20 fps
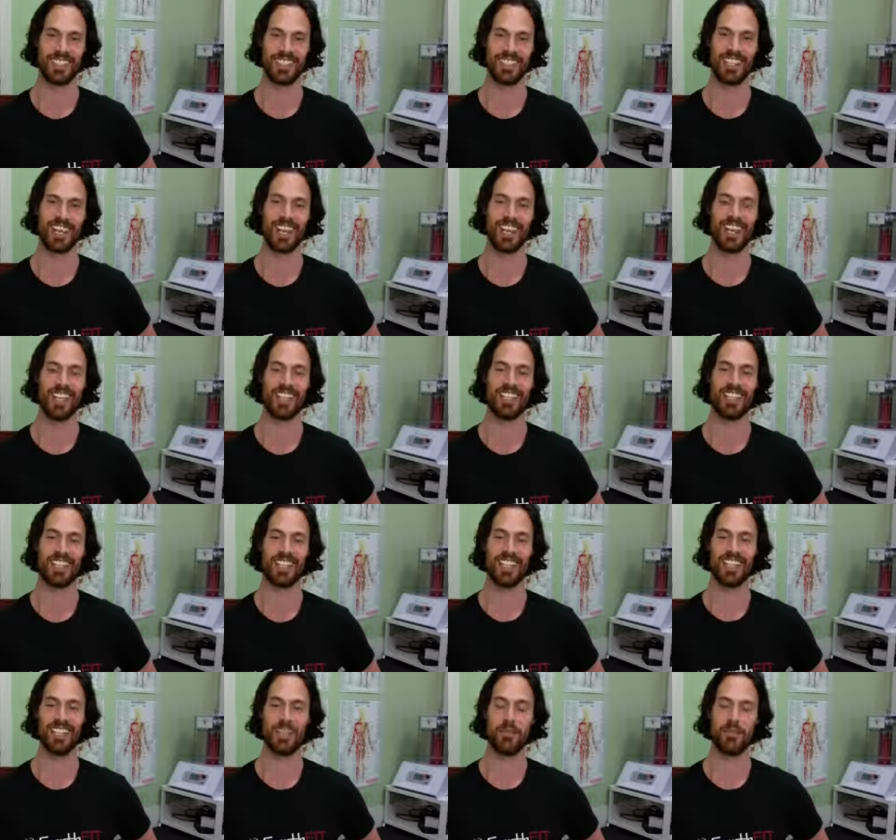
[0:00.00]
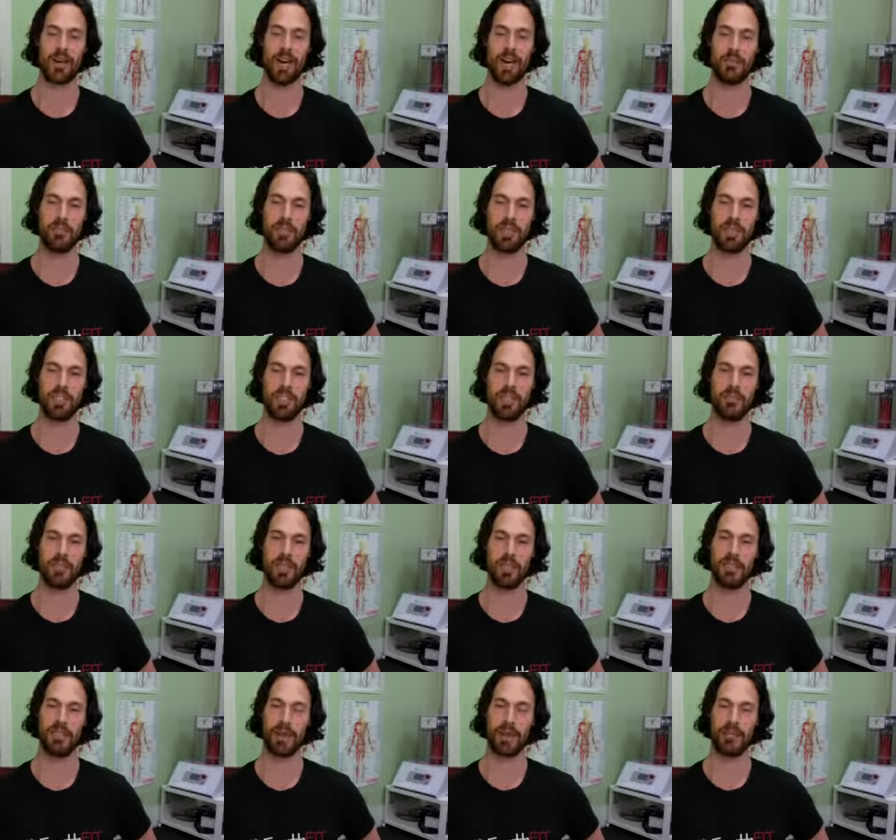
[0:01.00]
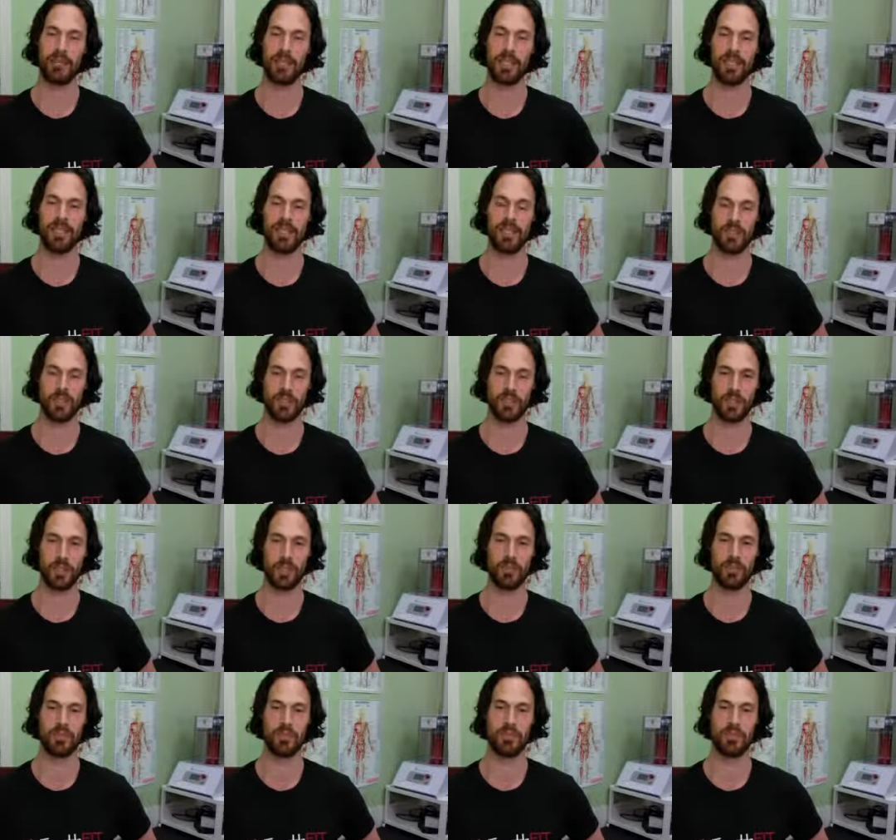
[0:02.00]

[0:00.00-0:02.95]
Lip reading: Yeah, he's in my business group.